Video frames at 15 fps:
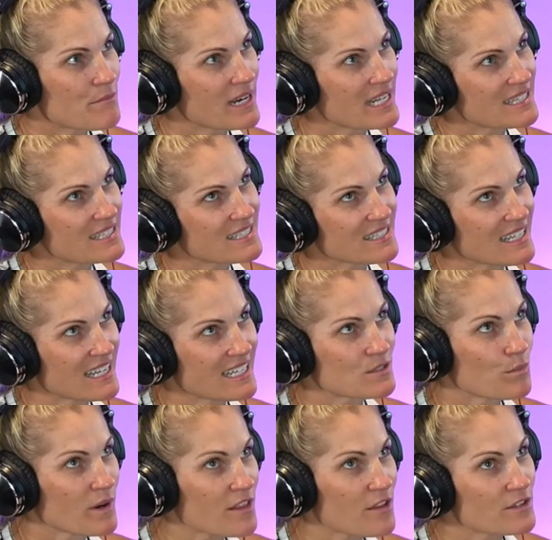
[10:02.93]
But it's
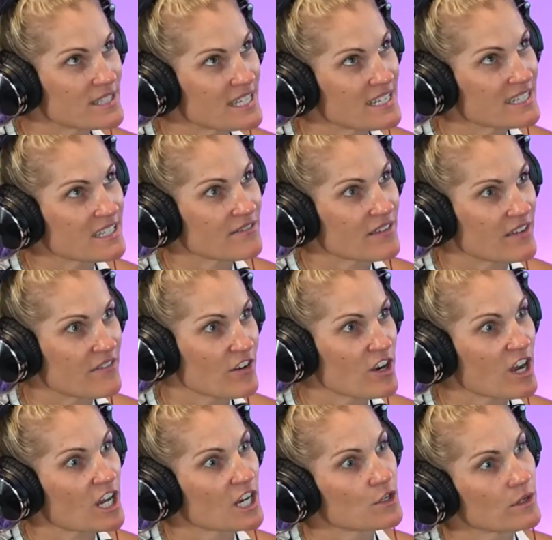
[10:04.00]
one of those things of if you're
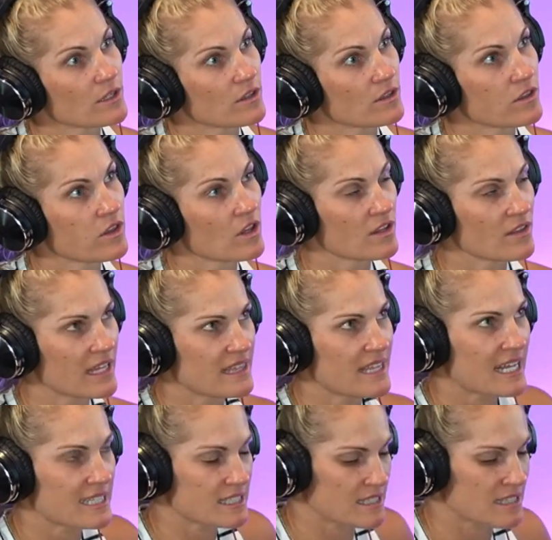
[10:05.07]
not going to do it, like
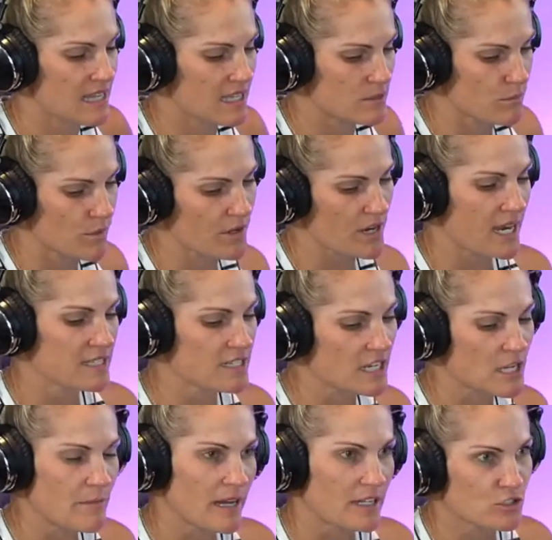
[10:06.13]
that's we were kind of
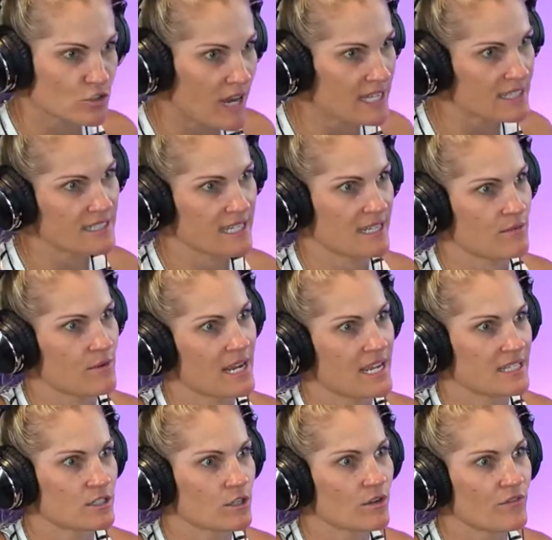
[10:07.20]
talking about drastic,
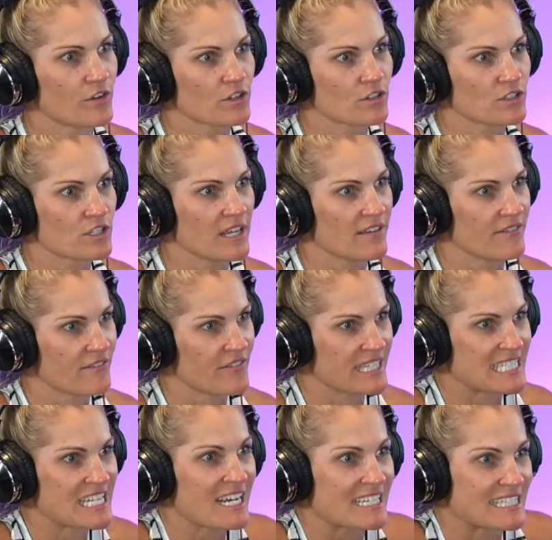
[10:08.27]
right? So if
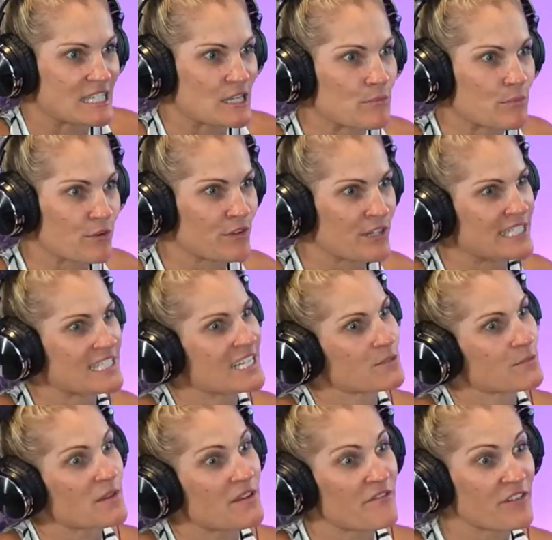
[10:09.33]
it's not simple and it's not
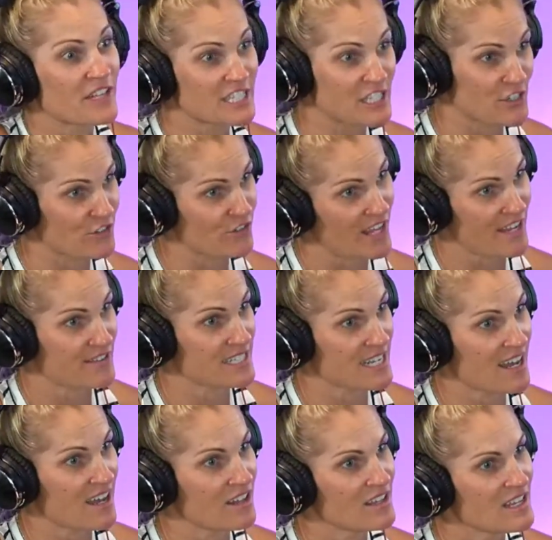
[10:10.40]
something that fits in your
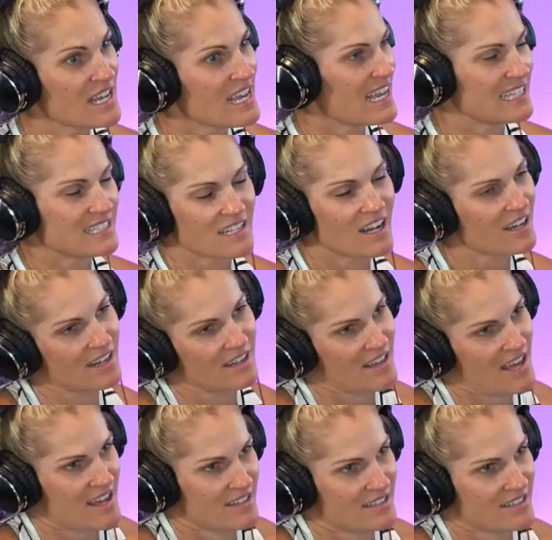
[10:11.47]
lifestyle, it's not going to last.